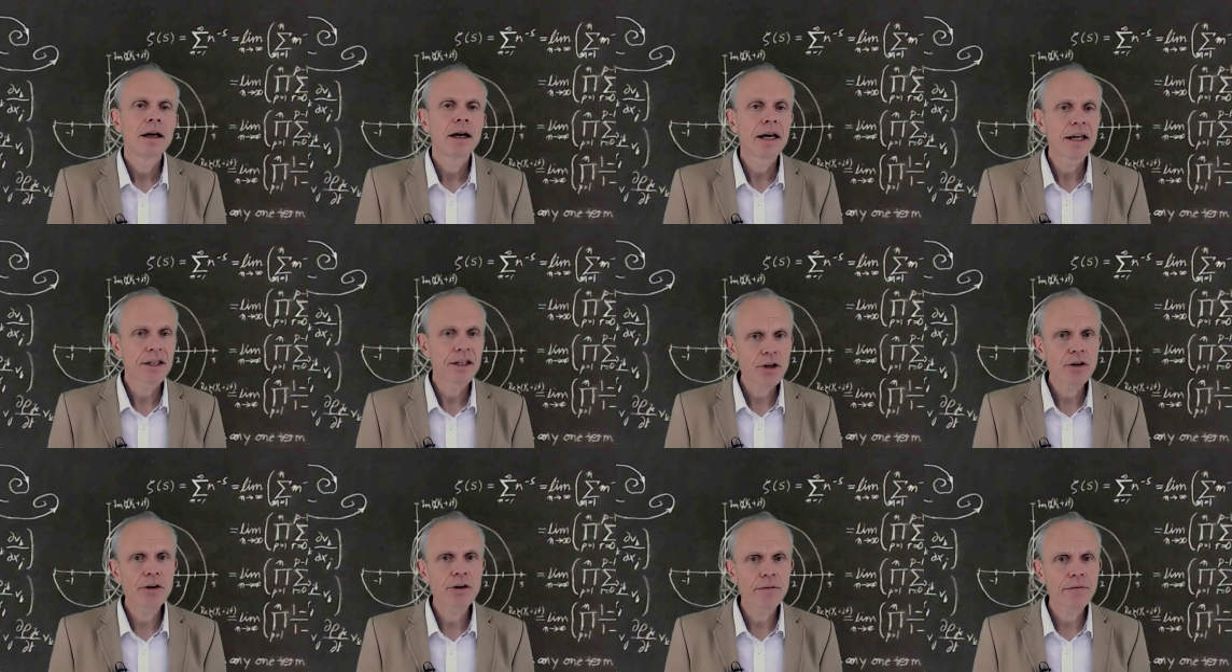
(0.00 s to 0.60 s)

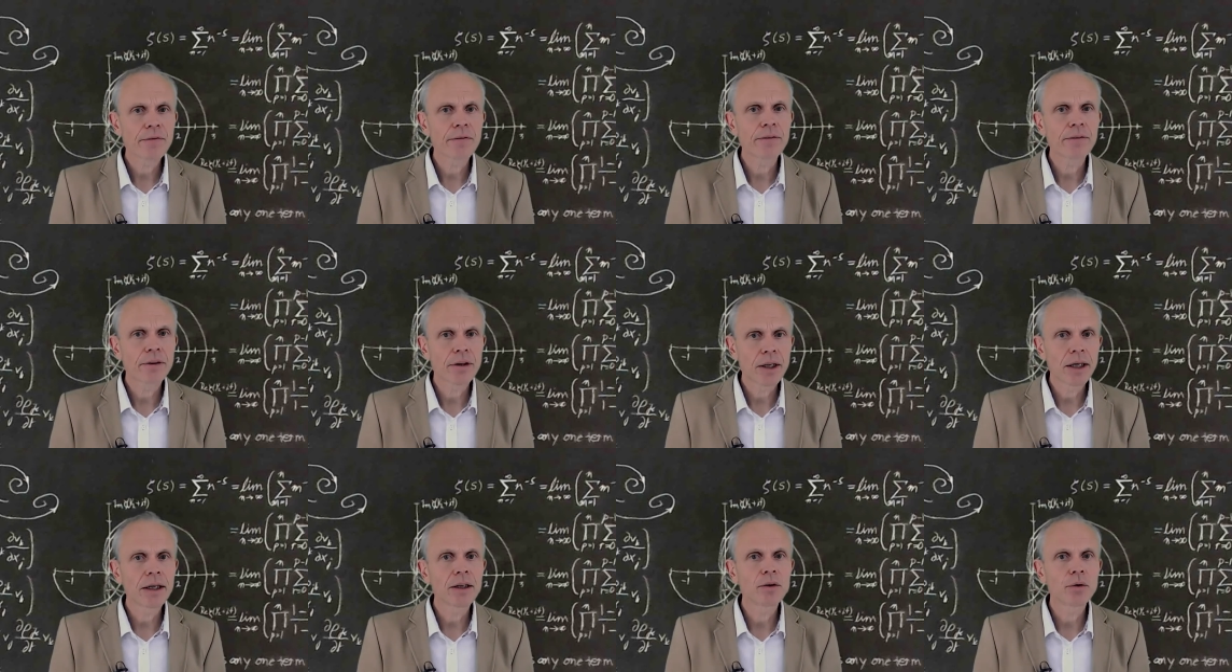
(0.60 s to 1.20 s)
It's a different
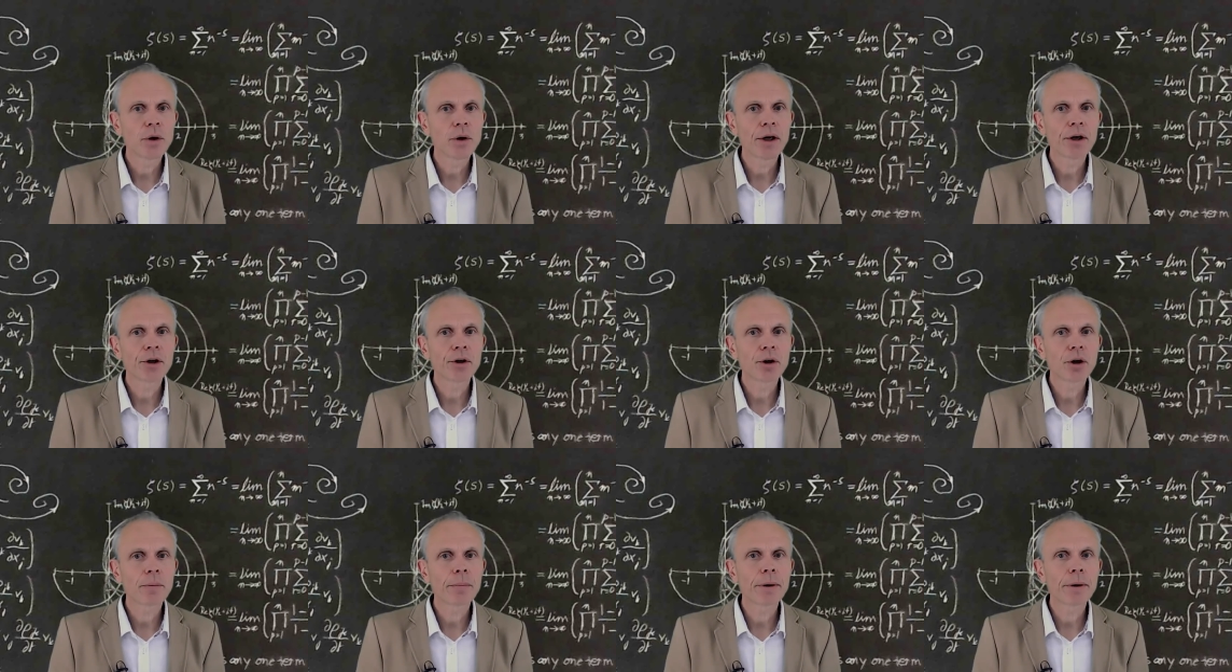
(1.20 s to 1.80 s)
thing to
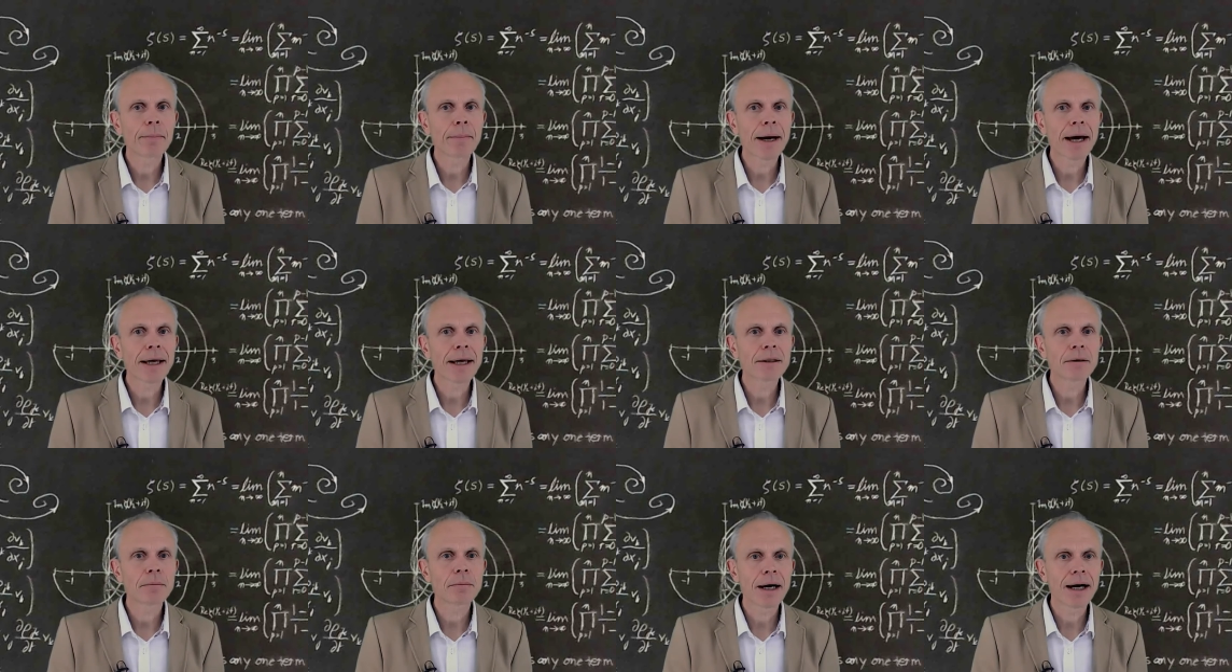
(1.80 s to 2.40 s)
interpret
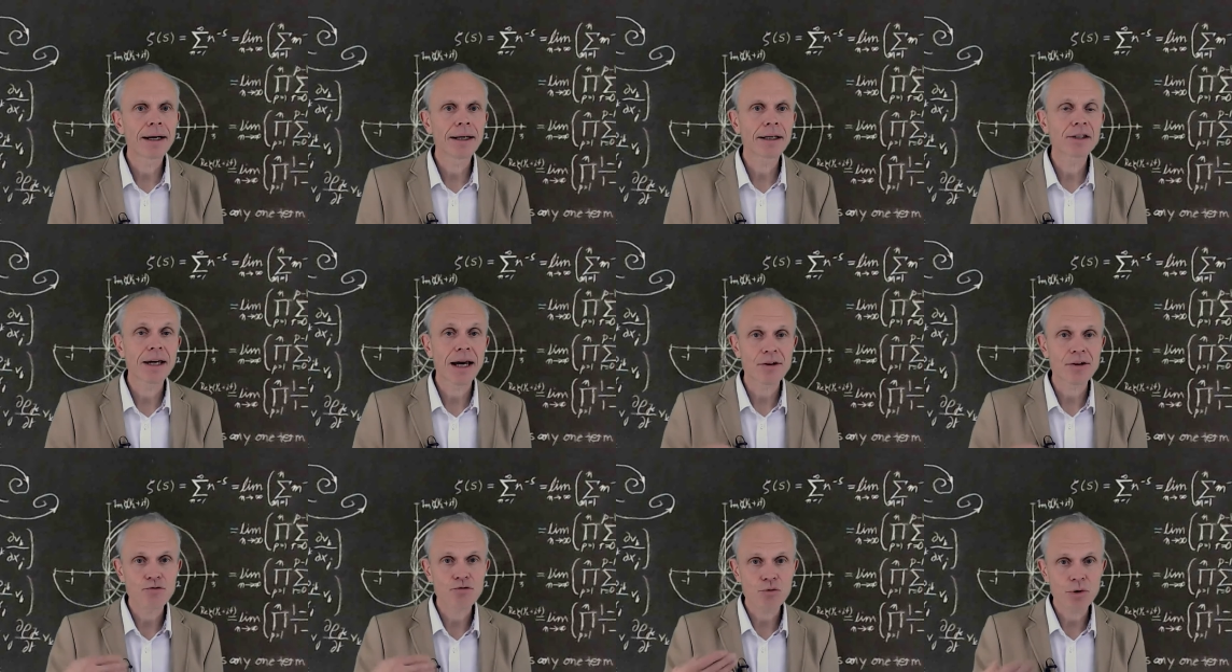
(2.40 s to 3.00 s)
mathematics
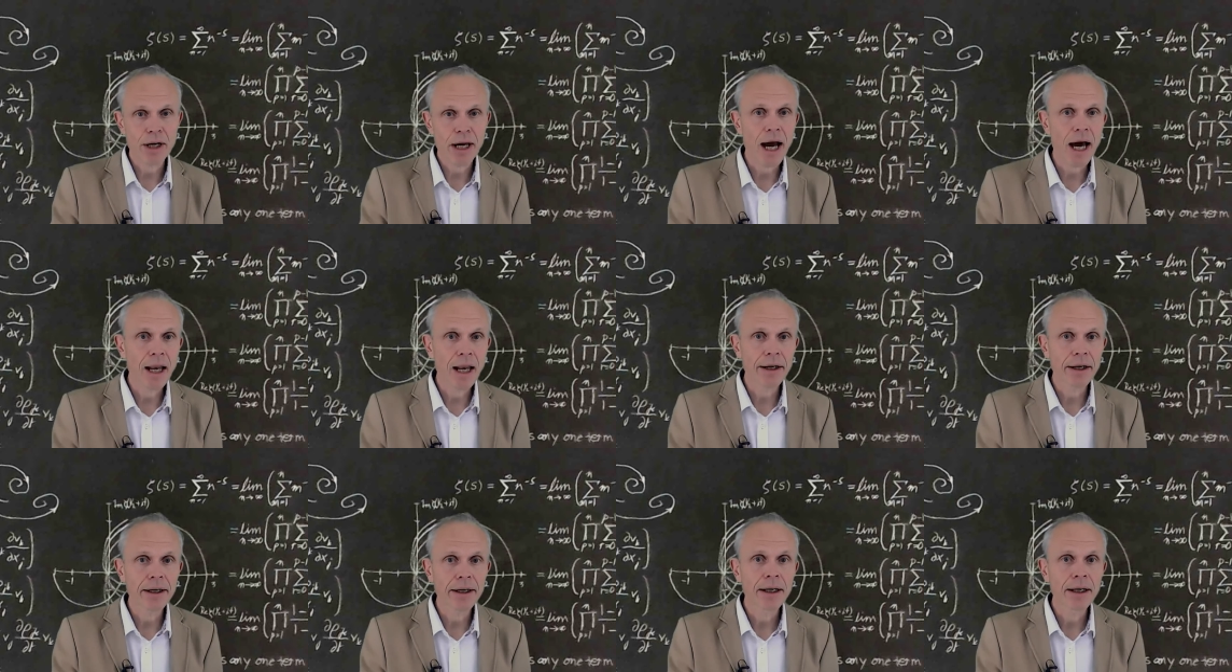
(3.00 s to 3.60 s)
as
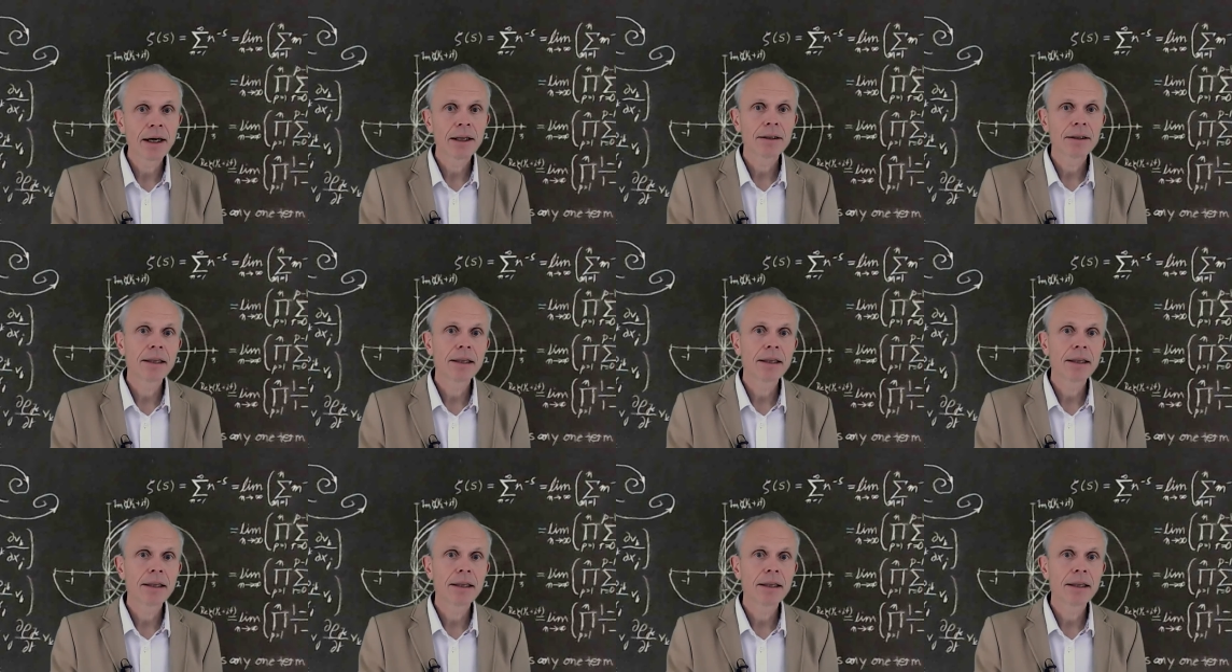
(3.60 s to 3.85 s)
reality